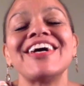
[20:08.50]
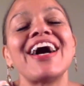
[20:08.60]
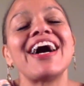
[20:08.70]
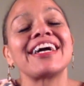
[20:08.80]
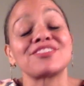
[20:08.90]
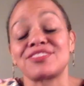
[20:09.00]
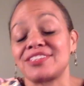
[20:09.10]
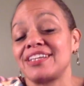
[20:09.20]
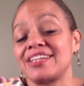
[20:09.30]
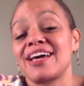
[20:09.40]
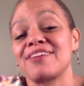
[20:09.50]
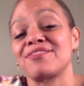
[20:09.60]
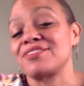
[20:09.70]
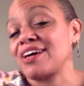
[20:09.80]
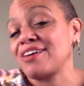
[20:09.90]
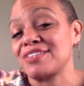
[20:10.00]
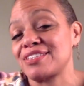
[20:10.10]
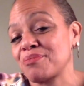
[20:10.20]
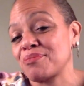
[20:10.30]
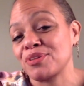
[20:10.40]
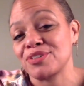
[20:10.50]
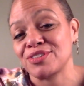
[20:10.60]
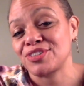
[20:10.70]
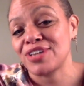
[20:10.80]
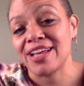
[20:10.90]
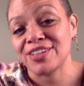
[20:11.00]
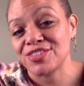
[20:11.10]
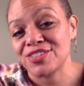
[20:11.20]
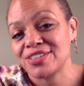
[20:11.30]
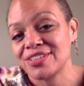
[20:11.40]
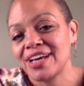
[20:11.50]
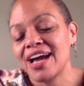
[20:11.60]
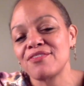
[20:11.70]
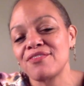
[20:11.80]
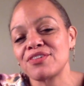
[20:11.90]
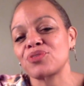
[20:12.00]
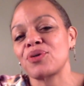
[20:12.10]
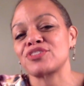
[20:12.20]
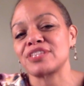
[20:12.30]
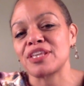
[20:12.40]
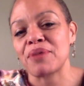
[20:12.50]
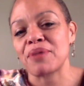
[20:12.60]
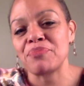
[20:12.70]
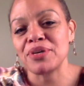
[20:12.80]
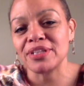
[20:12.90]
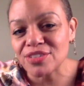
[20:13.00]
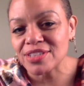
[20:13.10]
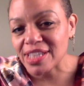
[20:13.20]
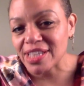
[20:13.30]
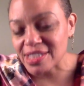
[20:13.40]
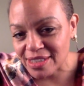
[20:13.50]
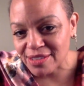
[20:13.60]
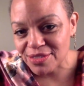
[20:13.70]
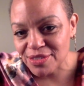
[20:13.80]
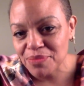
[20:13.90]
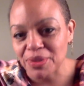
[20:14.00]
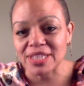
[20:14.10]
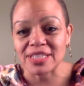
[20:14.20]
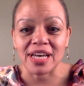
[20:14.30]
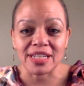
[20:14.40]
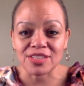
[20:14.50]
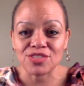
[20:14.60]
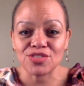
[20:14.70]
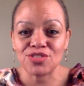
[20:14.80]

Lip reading: I understand. I have a similar challenge. I have a question that might be a little sensitive, but it's honest.